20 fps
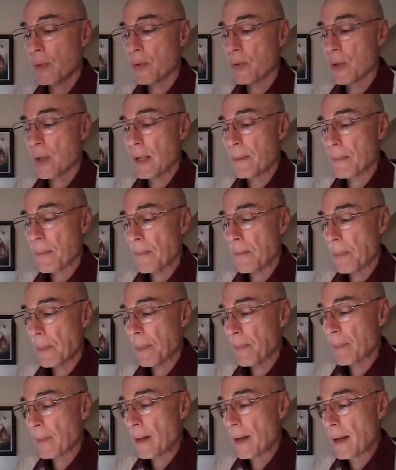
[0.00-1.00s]
you see?
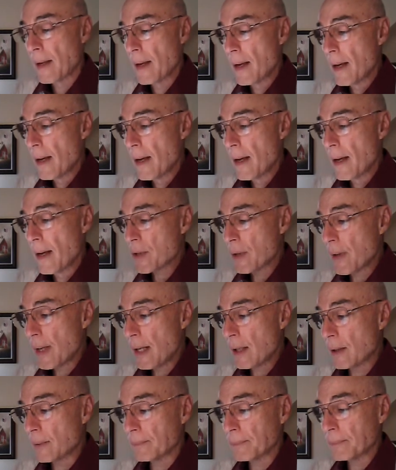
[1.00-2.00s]
So
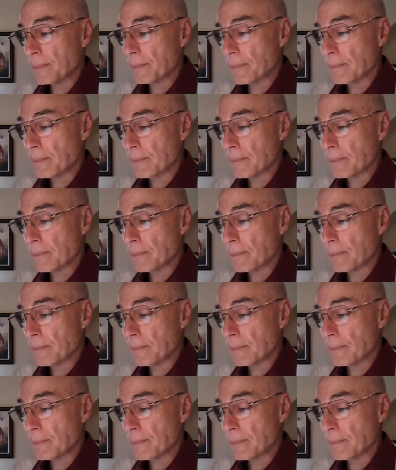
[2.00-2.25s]
now,